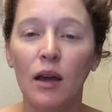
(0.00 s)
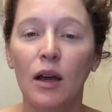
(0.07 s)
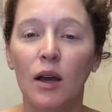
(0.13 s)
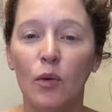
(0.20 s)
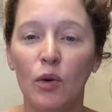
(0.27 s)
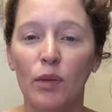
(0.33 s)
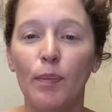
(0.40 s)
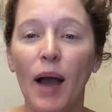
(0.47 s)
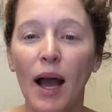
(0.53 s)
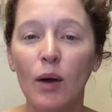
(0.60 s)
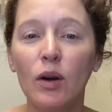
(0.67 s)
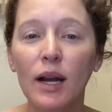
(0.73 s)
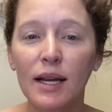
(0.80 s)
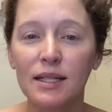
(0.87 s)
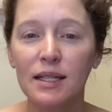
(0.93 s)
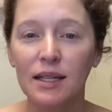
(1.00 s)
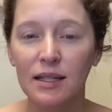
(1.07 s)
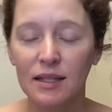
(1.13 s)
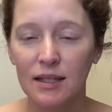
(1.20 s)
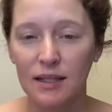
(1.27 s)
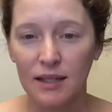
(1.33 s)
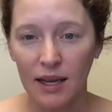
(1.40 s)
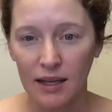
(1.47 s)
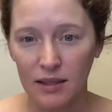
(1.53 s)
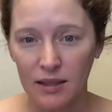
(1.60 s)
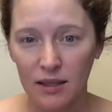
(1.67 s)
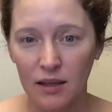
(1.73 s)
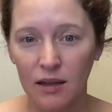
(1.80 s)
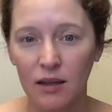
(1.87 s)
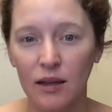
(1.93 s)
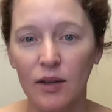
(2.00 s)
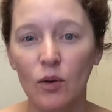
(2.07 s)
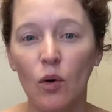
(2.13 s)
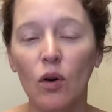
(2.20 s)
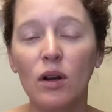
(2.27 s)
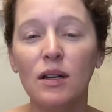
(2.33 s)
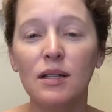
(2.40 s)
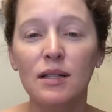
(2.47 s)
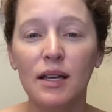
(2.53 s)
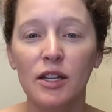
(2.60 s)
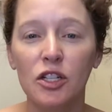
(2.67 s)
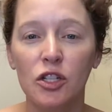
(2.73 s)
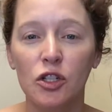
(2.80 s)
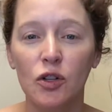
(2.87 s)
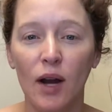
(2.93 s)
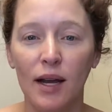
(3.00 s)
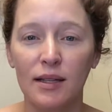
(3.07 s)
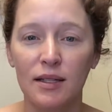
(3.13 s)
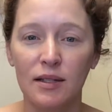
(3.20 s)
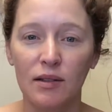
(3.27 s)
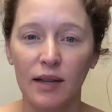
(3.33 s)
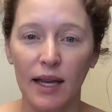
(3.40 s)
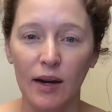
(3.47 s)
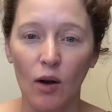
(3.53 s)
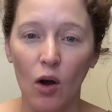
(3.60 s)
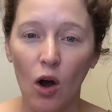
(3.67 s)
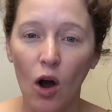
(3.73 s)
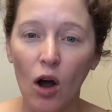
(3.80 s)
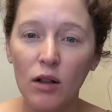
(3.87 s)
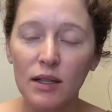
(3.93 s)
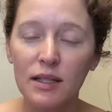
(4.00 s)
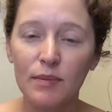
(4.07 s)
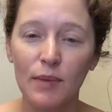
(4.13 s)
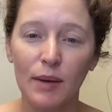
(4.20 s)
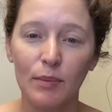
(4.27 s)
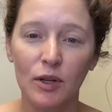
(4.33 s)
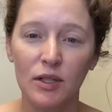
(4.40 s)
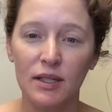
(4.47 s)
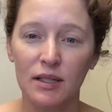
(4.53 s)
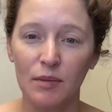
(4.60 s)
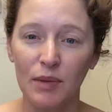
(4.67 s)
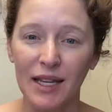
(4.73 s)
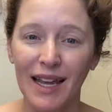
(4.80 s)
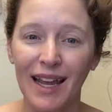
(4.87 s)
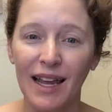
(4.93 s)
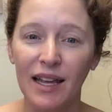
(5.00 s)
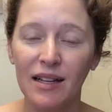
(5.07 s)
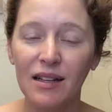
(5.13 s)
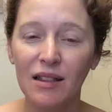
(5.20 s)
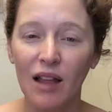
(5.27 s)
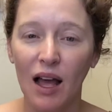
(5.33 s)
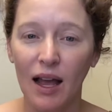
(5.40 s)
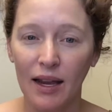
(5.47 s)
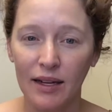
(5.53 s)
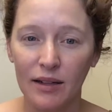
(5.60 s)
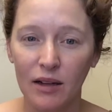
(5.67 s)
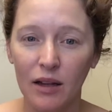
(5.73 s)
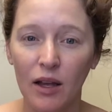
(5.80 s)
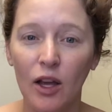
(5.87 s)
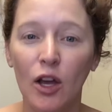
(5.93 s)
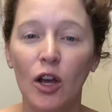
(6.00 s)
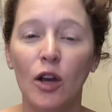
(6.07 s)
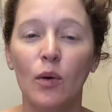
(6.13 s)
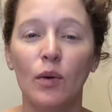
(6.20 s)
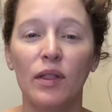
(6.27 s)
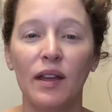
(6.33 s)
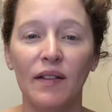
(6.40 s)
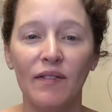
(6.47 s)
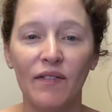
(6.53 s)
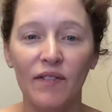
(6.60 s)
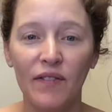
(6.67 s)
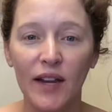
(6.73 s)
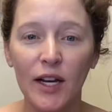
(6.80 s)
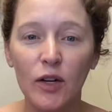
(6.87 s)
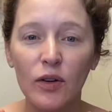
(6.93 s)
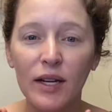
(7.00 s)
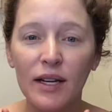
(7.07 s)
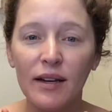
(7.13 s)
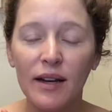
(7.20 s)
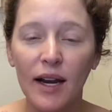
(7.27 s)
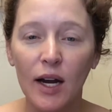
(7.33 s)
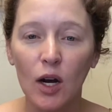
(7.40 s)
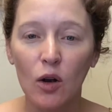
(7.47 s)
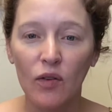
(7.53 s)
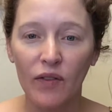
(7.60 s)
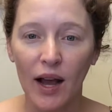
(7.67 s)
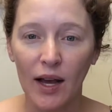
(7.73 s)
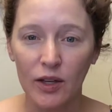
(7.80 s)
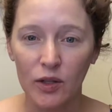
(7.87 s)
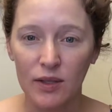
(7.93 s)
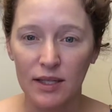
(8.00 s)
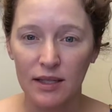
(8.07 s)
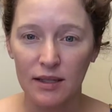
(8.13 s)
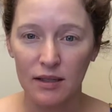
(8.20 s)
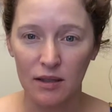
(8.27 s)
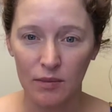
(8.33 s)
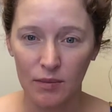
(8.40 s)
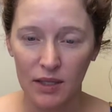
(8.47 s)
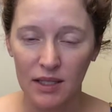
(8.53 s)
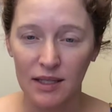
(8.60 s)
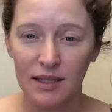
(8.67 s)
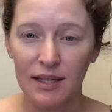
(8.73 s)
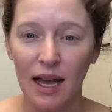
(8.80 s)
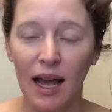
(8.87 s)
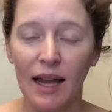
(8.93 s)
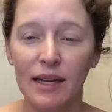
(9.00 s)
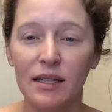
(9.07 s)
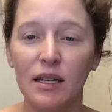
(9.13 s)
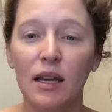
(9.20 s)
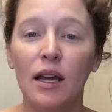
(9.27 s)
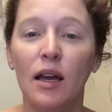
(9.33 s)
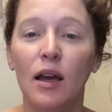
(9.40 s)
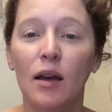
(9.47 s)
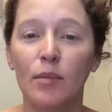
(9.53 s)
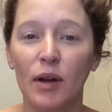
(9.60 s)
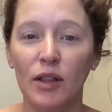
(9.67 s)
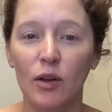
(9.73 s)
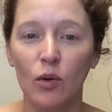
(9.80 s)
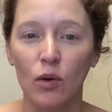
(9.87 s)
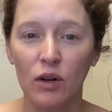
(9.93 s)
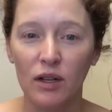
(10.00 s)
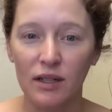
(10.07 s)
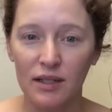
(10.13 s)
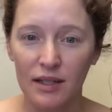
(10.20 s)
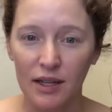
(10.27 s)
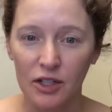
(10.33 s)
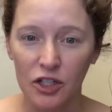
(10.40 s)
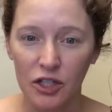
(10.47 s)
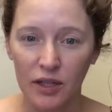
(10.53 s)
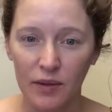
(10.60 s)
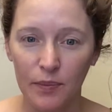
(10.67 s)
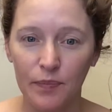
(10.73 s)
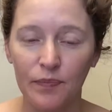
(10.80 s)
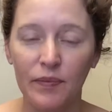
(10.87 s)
With power as consent, an organization tries to get all its members to be in line with a very narrow value system designed by the organization